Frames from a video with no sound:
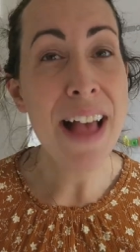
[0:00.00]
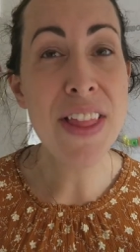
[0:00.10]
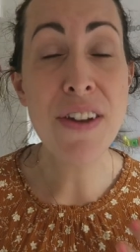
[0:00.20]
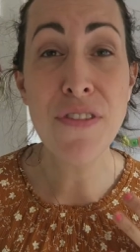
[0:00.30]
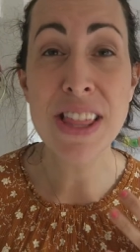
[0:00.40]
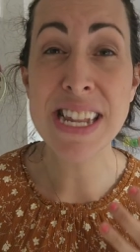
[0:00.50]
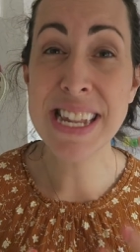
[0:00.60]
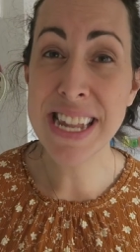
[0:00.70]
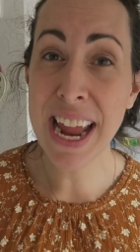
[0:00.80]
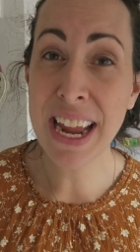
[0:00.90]
And then for the
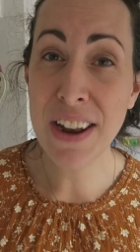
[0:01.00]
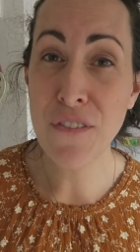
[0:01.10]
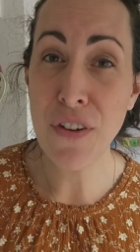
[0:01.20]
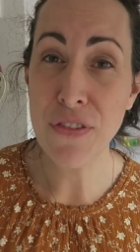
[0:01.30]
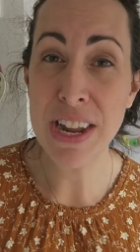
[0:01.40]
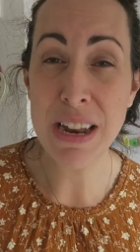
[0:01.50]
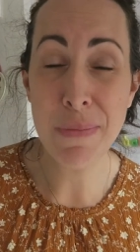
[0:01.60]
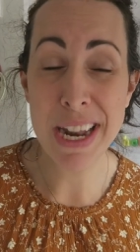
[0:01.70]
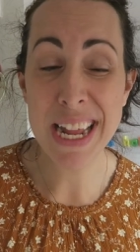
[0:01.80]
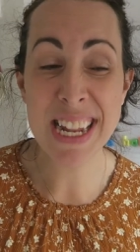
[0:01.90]
second 15
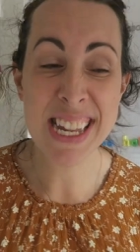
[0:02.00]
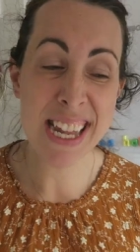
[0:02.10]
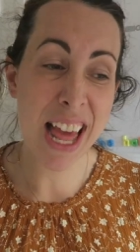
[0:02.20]
minutes,